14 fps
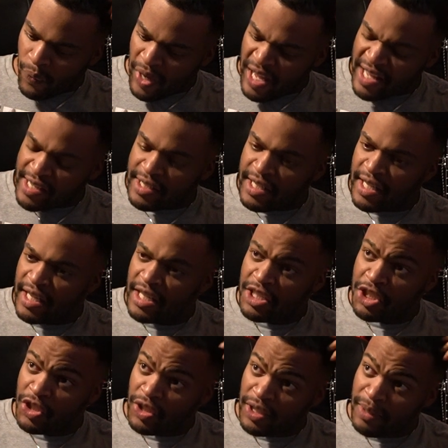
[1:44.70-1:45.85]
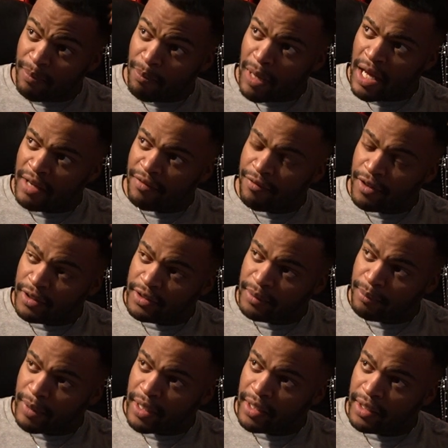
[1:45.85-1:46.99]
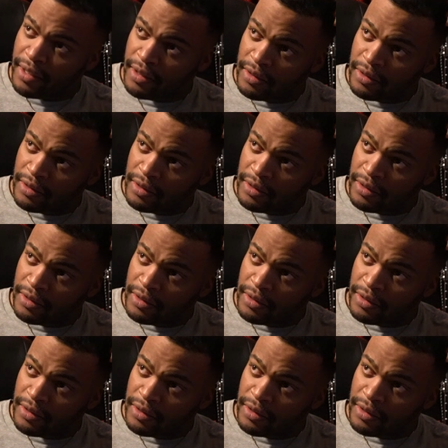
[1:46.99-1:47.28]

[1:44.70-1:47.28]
intentionally mind fuck somebody.